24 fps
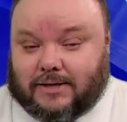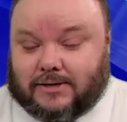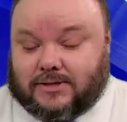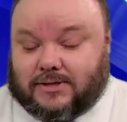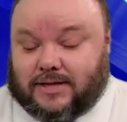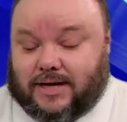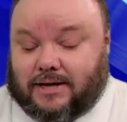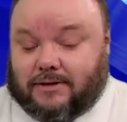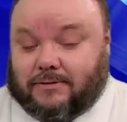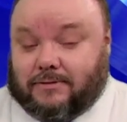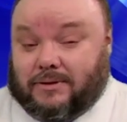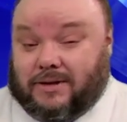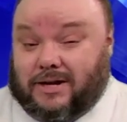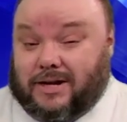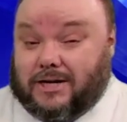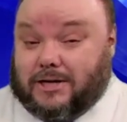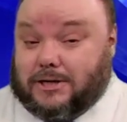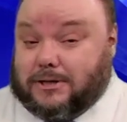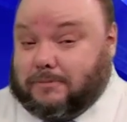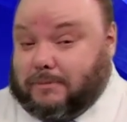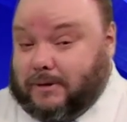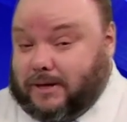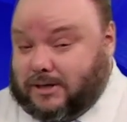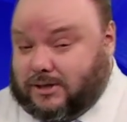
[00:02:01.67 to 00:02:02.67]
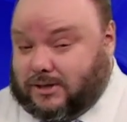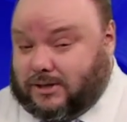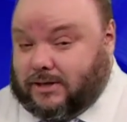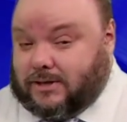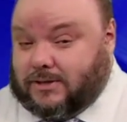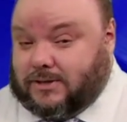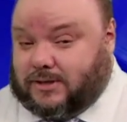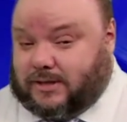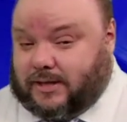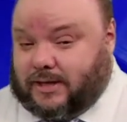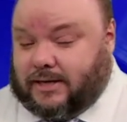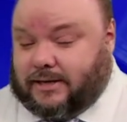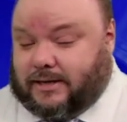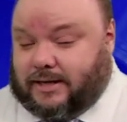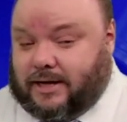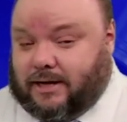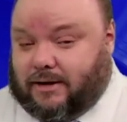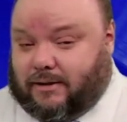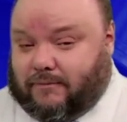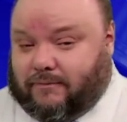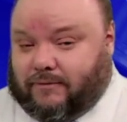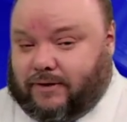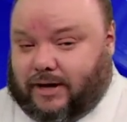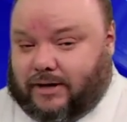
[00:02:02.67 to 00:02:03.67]
Saturday and especially Sunday
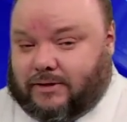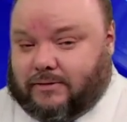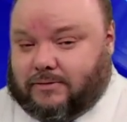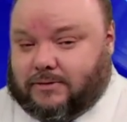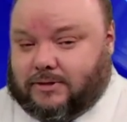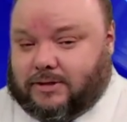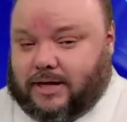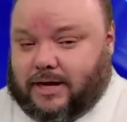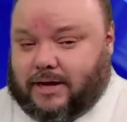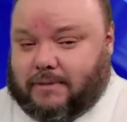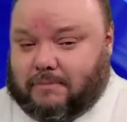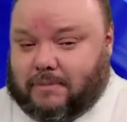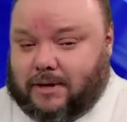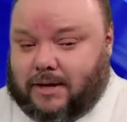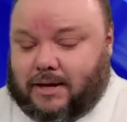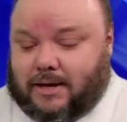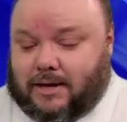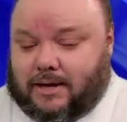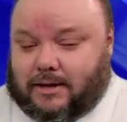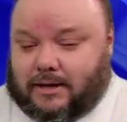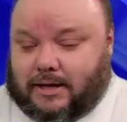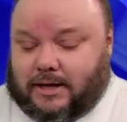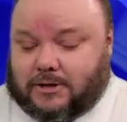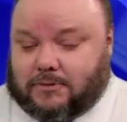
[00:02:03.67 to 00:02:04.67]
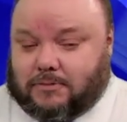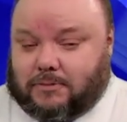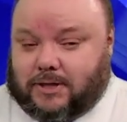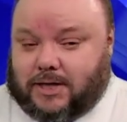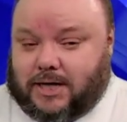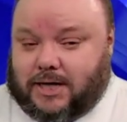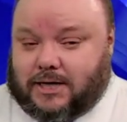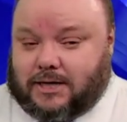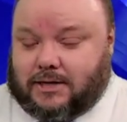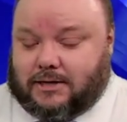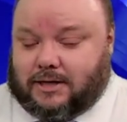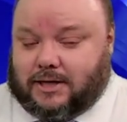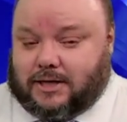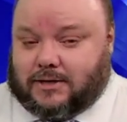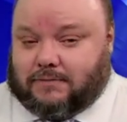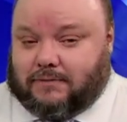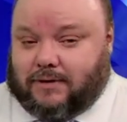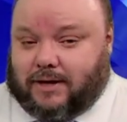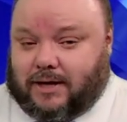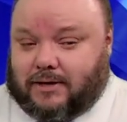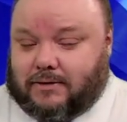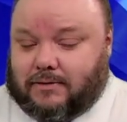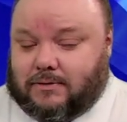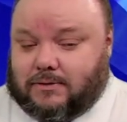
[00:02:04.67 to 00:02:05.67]
on Father's Day. That's when heat index
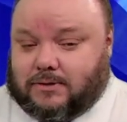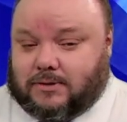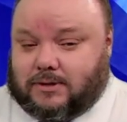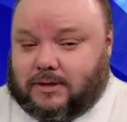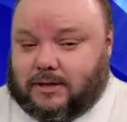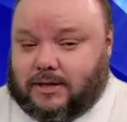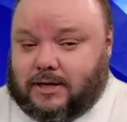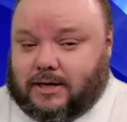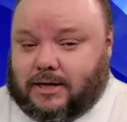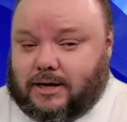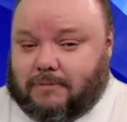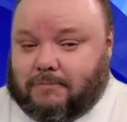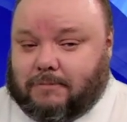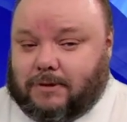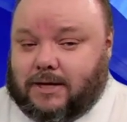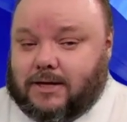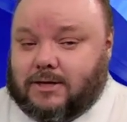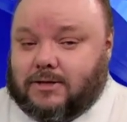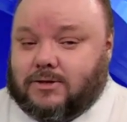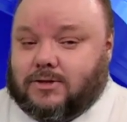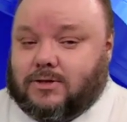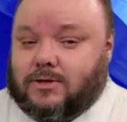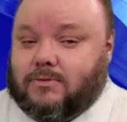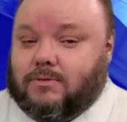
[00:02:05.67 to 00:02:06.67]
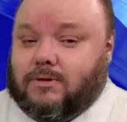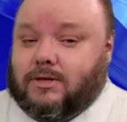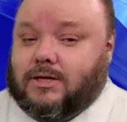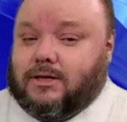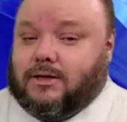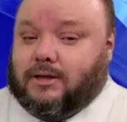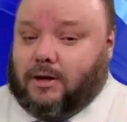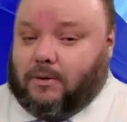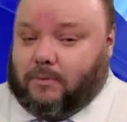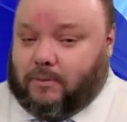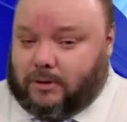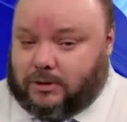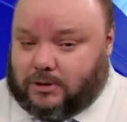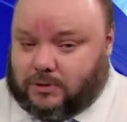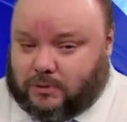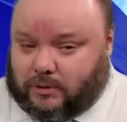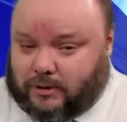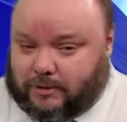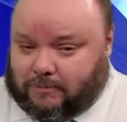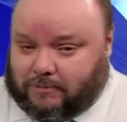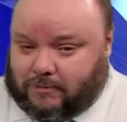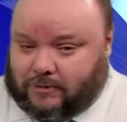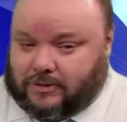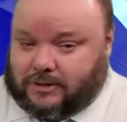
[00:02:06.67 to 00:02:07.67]
values sneak up into the lower
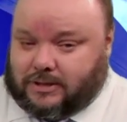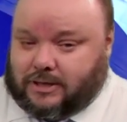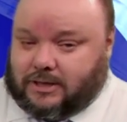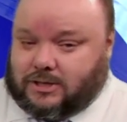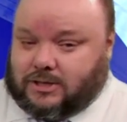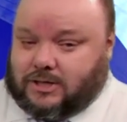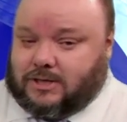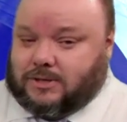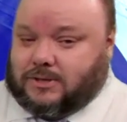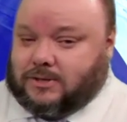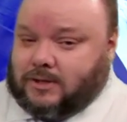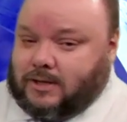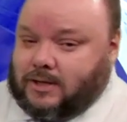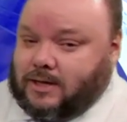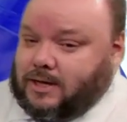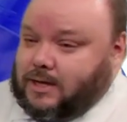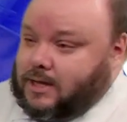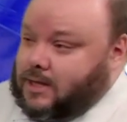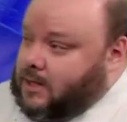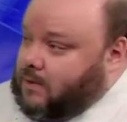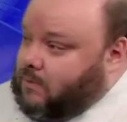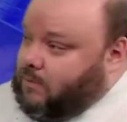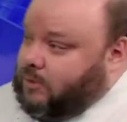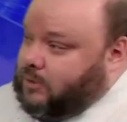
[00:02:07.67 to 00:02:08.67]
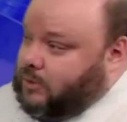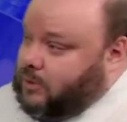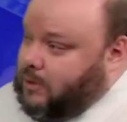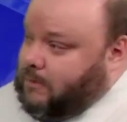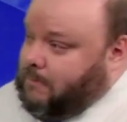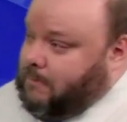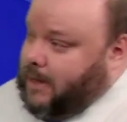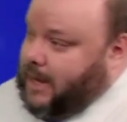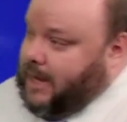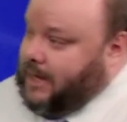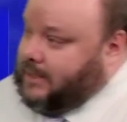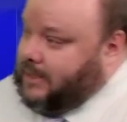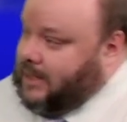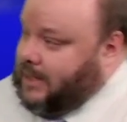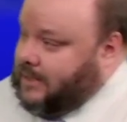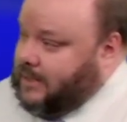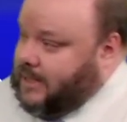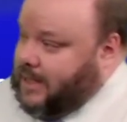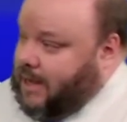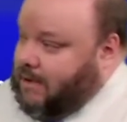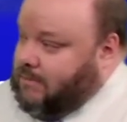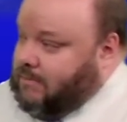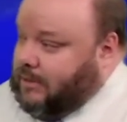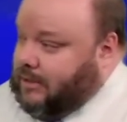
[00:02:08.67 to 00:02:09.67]
triple digits. We do back that
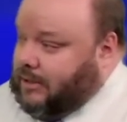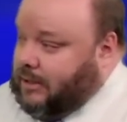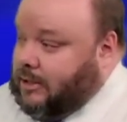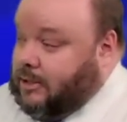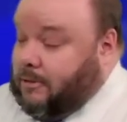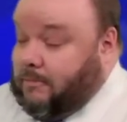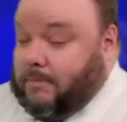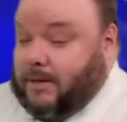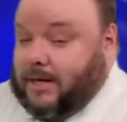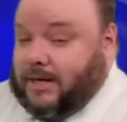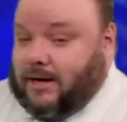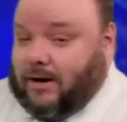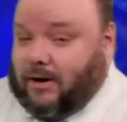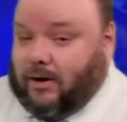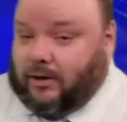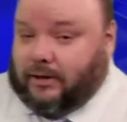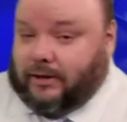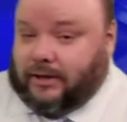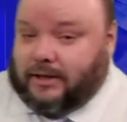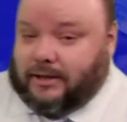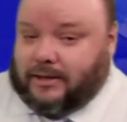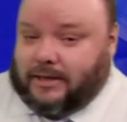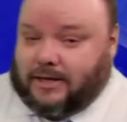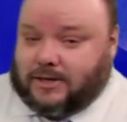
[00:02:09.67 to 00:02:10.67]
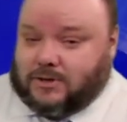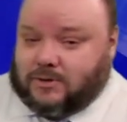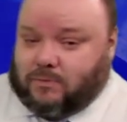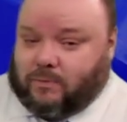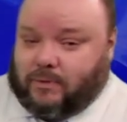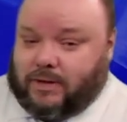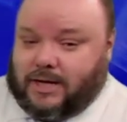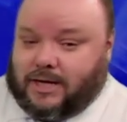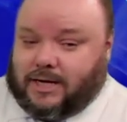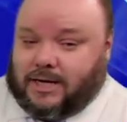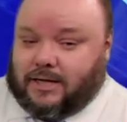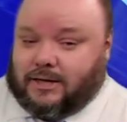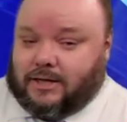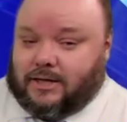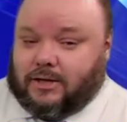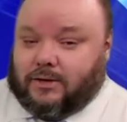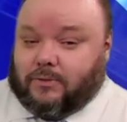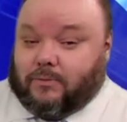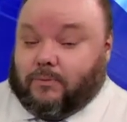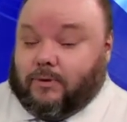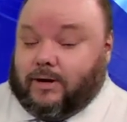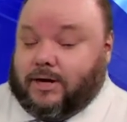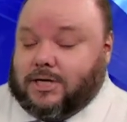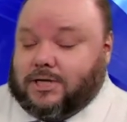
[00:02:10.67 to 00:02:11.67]
down a little bit early next week, and then
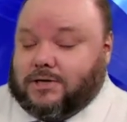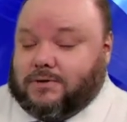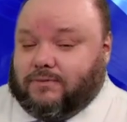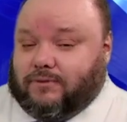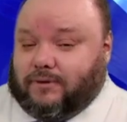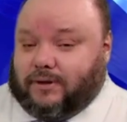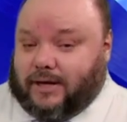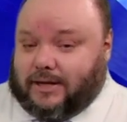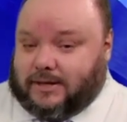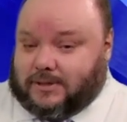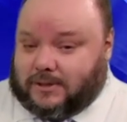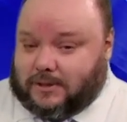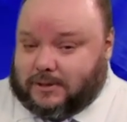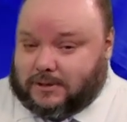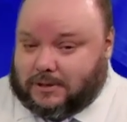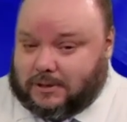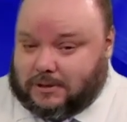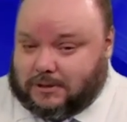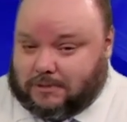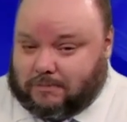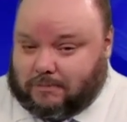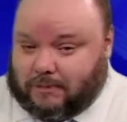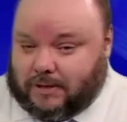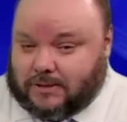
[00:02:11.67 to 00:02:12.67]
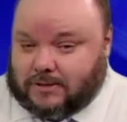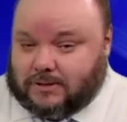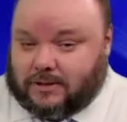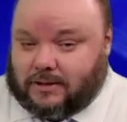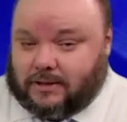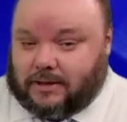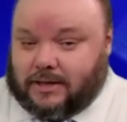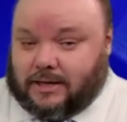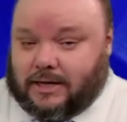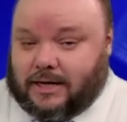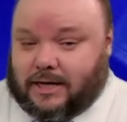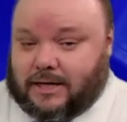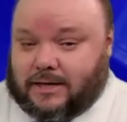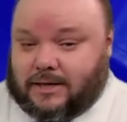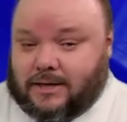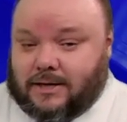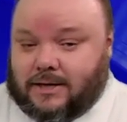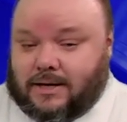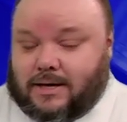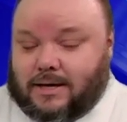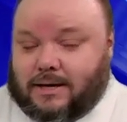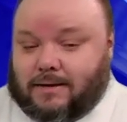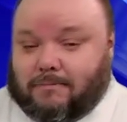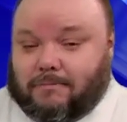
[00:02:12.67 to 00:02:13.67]
the ridge flexes its muscle again
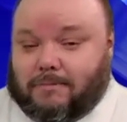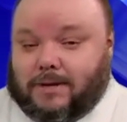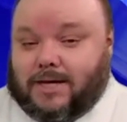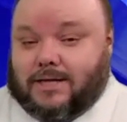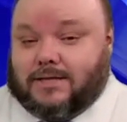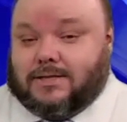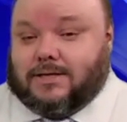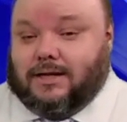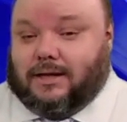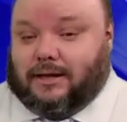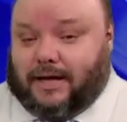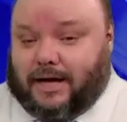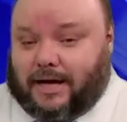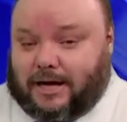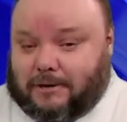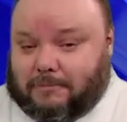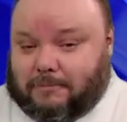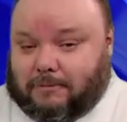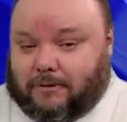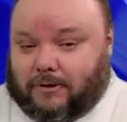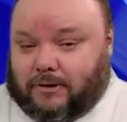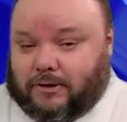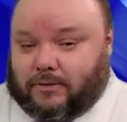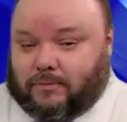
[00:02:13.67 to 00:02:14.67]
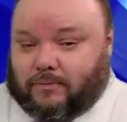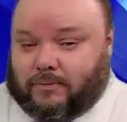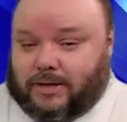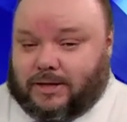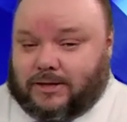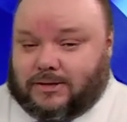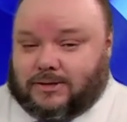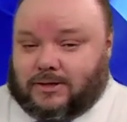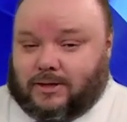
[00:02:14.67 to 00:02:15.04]
mid to latter part of the week.